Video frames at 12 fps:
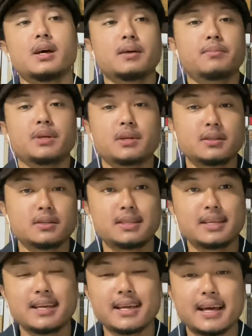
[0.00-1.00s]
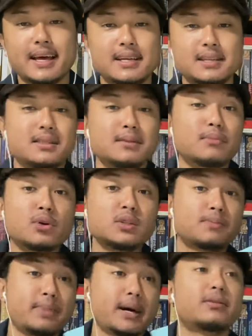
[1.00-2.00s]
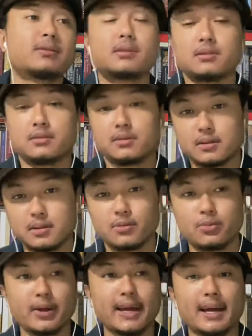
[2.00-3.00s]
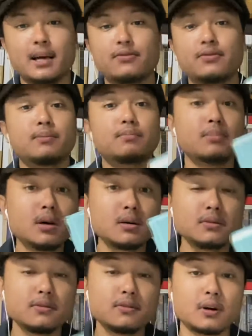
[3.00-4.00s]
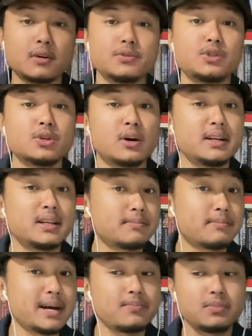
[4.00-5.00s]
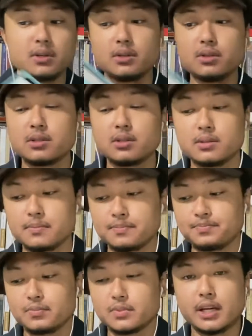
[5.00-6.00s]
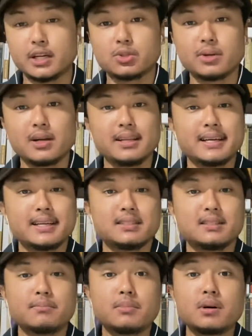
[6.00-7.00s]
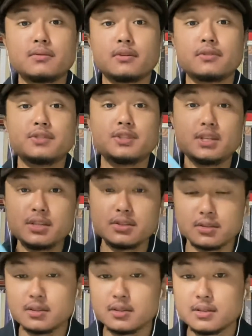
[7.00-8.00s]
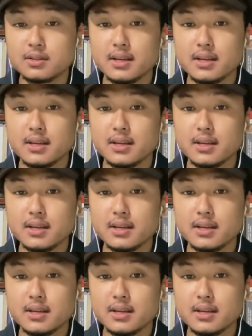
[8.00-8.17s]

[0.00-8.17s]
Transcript: because it has the most parallel. We have the birth of John the Baptist, as well as the birth of Jesus